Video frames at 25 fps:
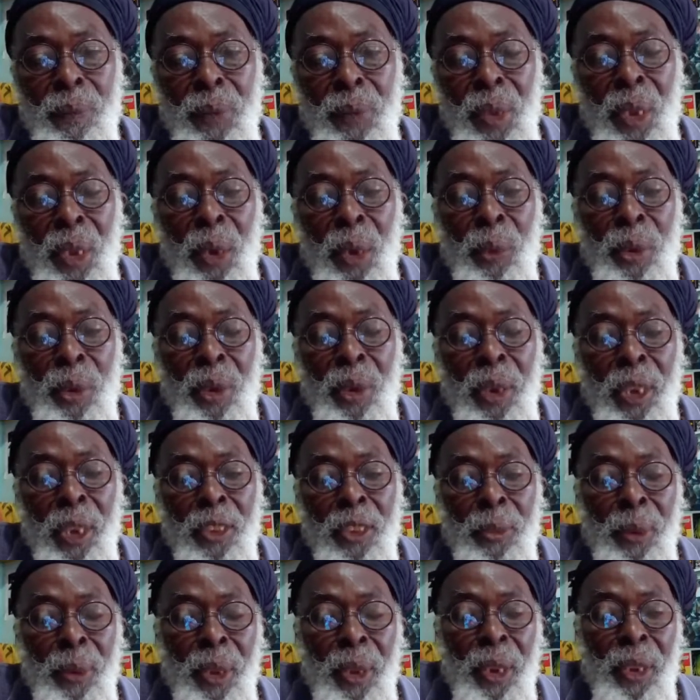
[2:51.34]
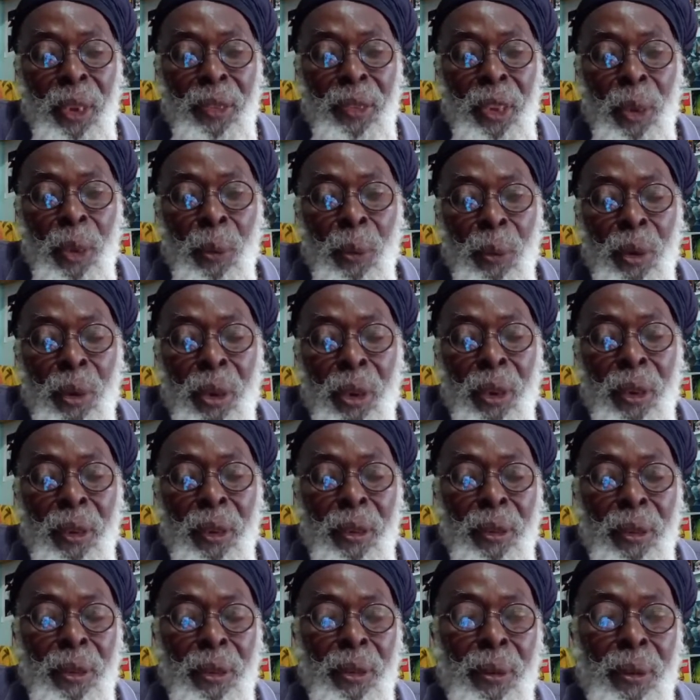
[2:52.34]
yeah, we are locks because I'm work,
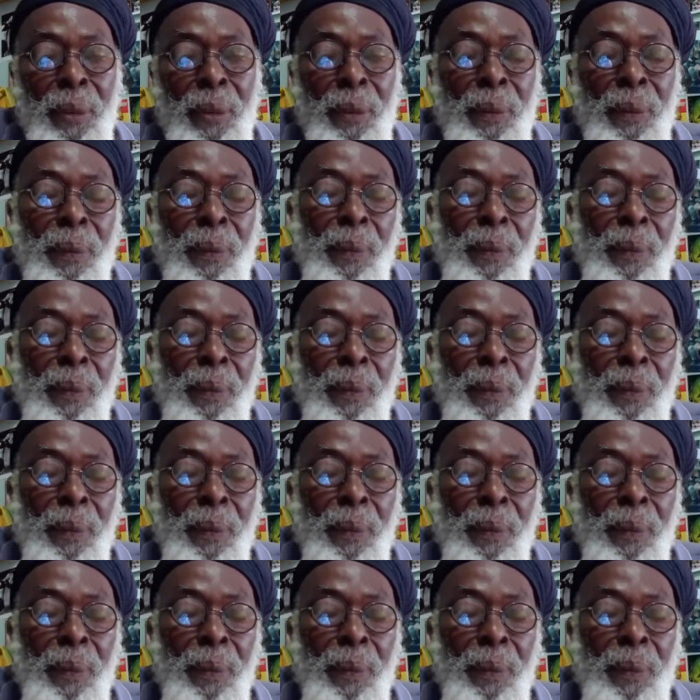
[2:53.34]
you know.